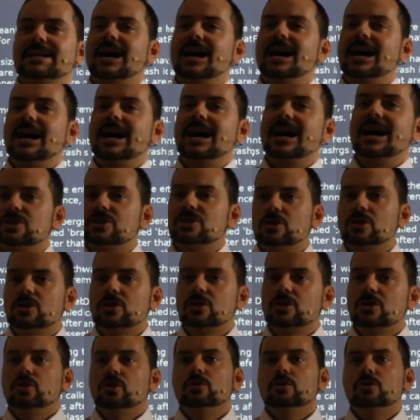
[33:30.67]
ice
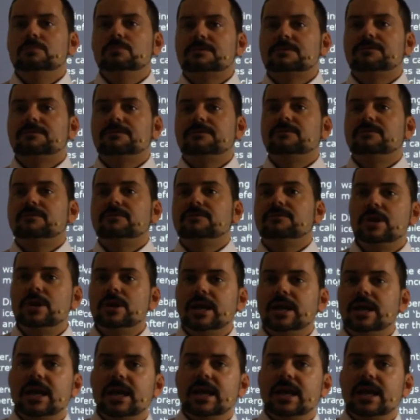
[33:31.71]
cubes floating
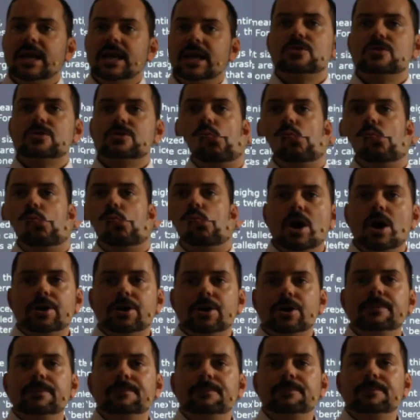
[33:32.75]
in the
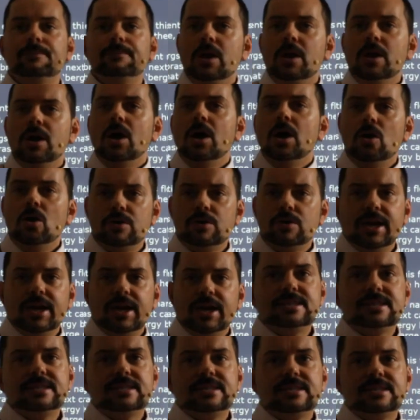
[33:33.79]
water. Okay,
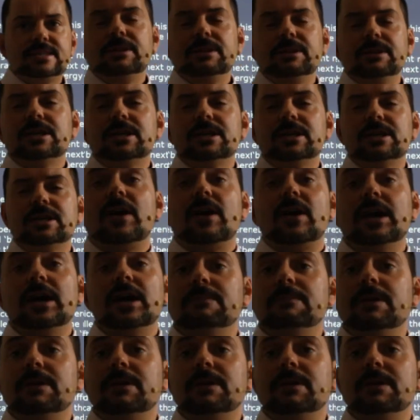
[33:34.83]
Sammy, that's fine.
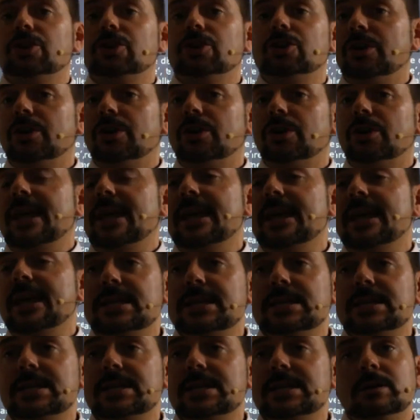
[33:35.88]
Make sure you're
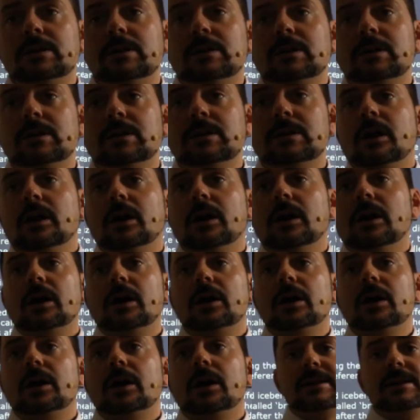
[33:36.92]
in that